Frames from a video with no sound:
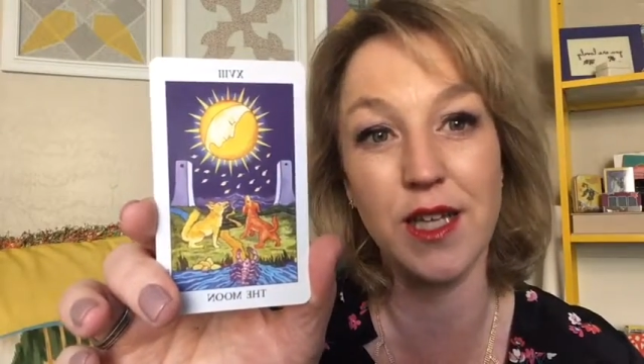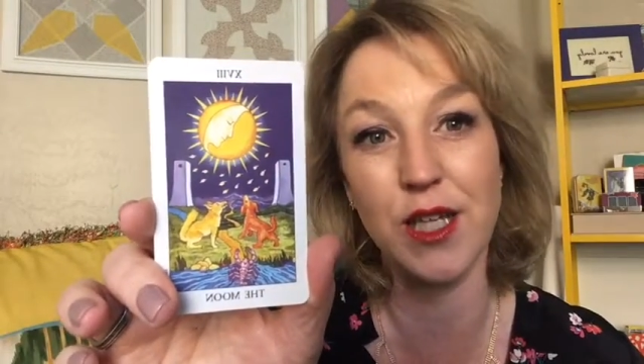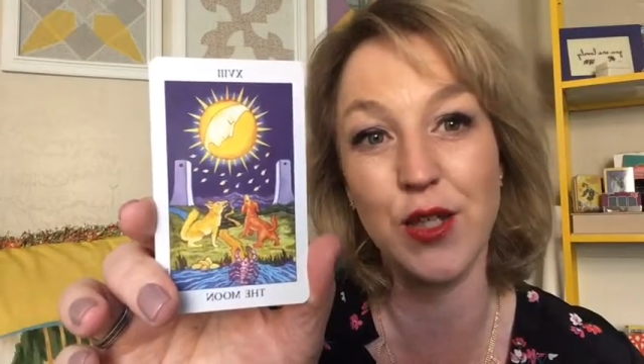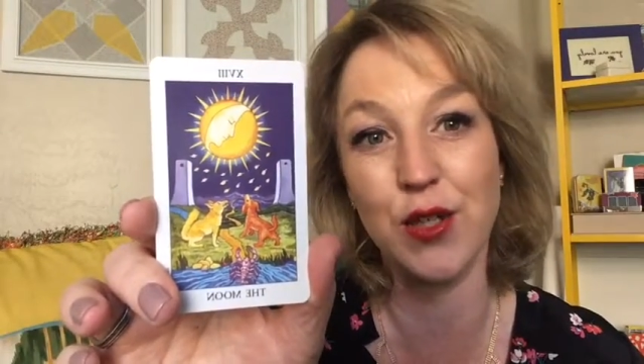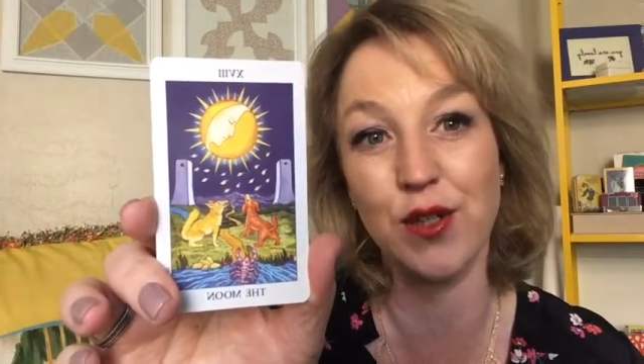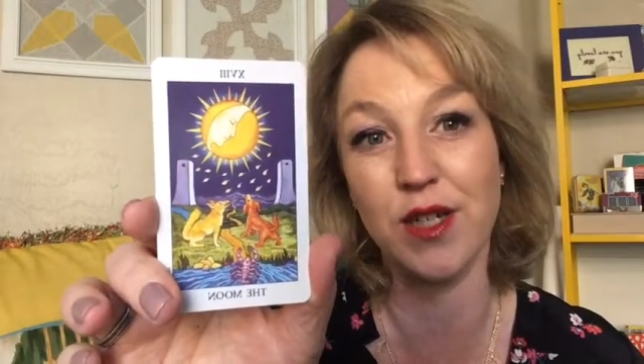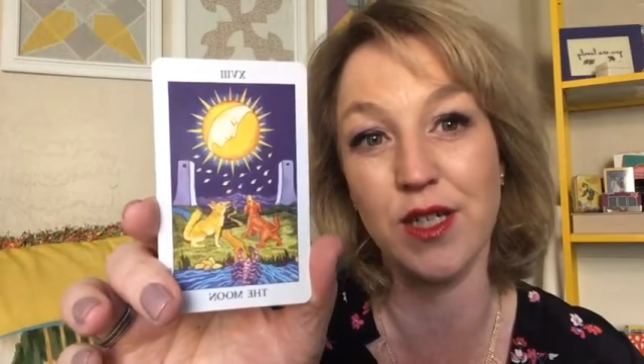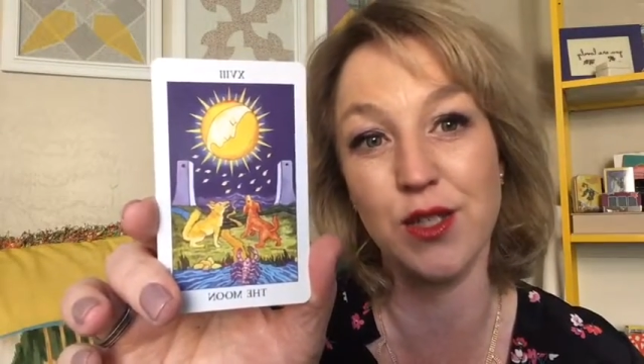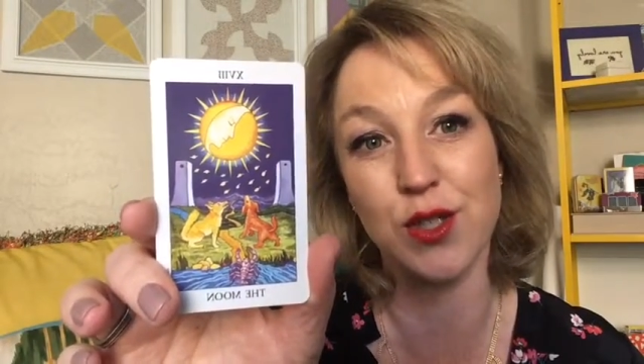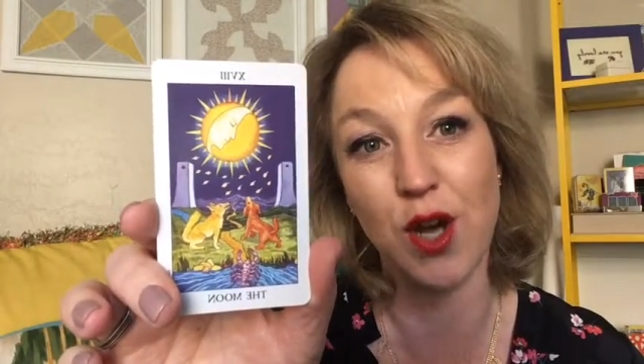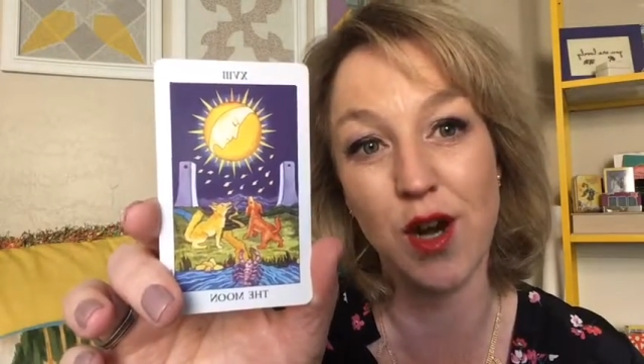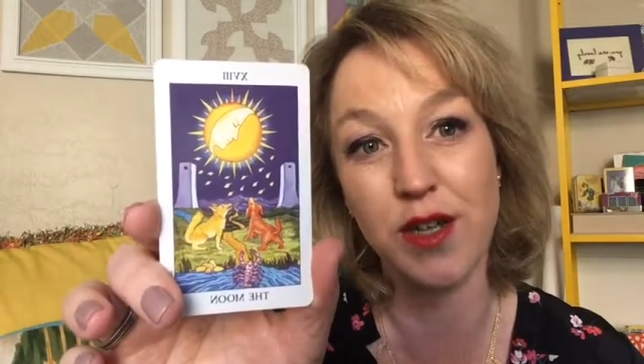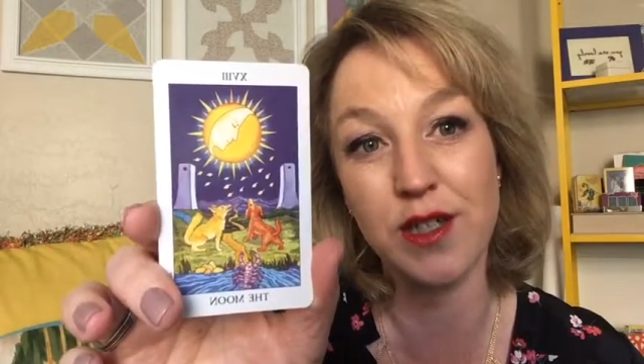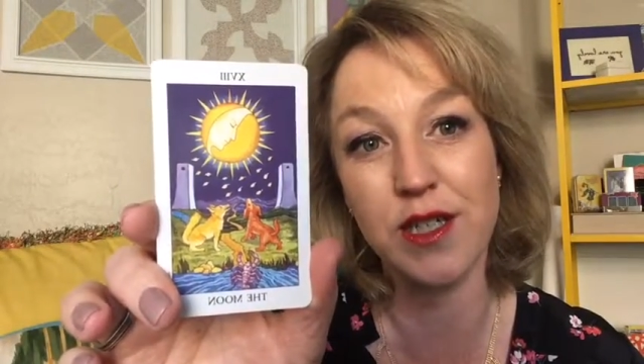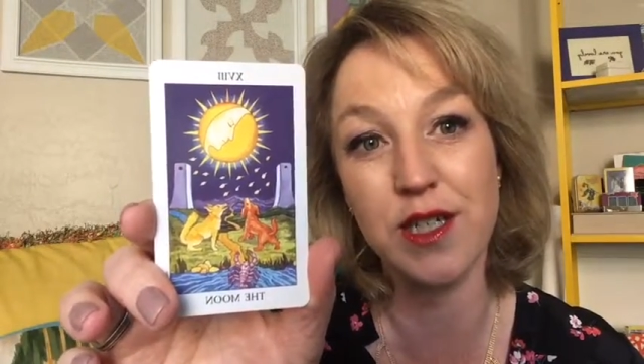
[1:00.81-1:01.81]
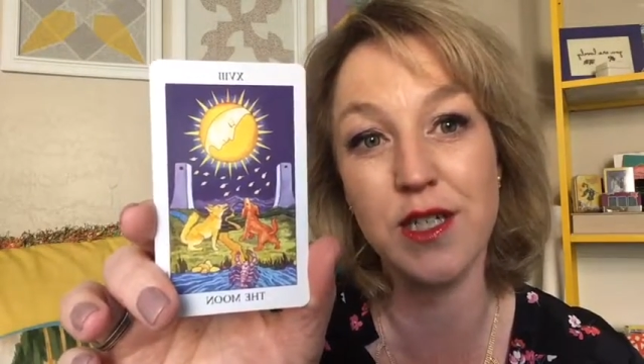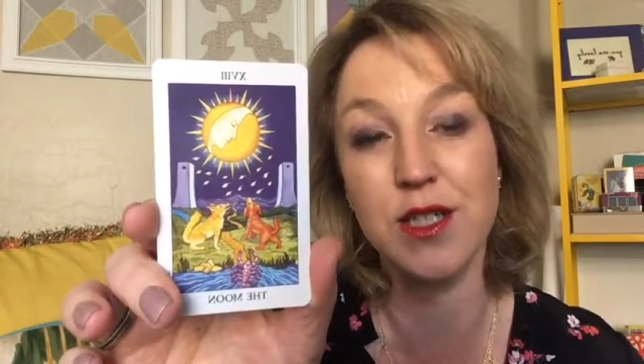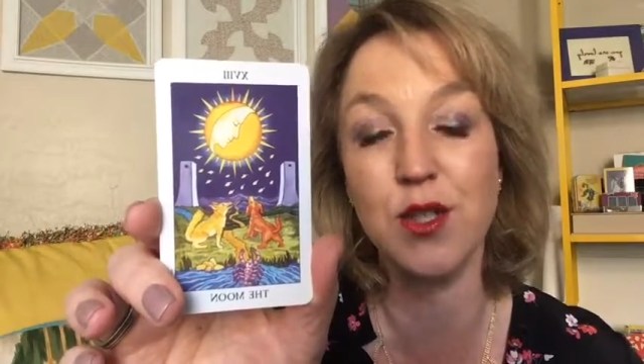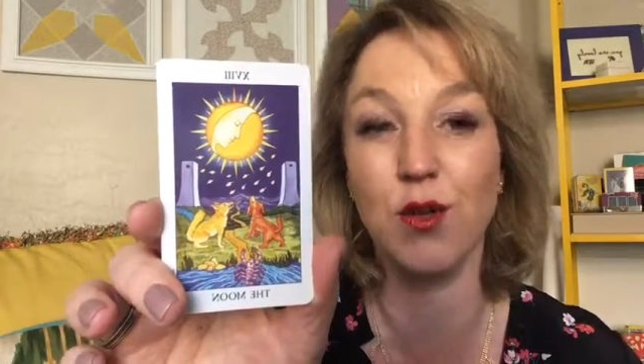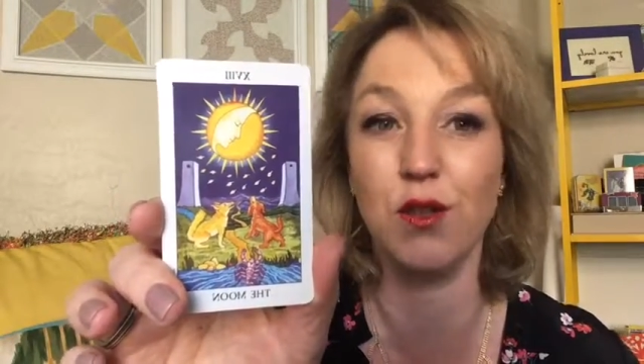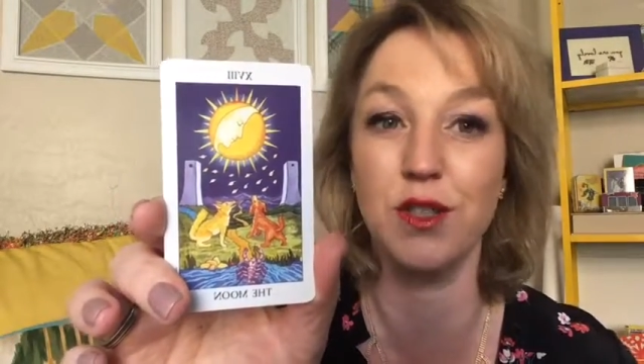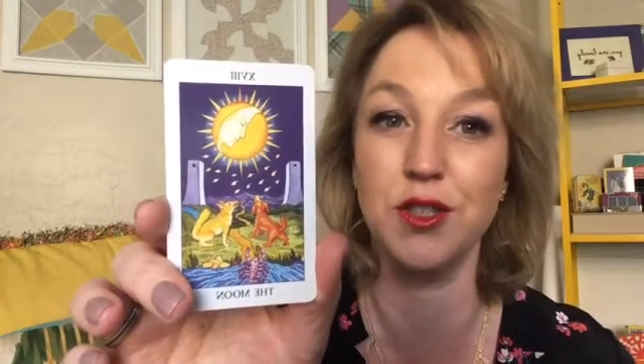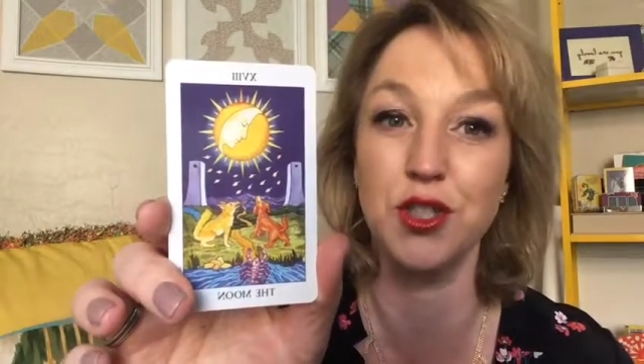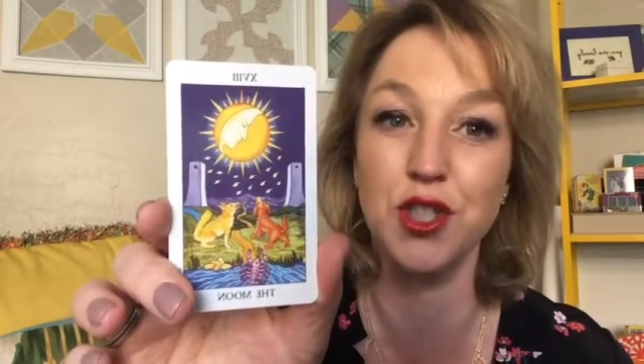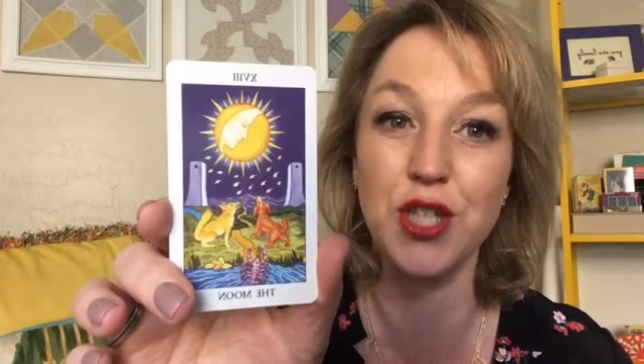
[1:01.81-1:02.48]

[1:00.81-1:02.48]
like you're in darkness or in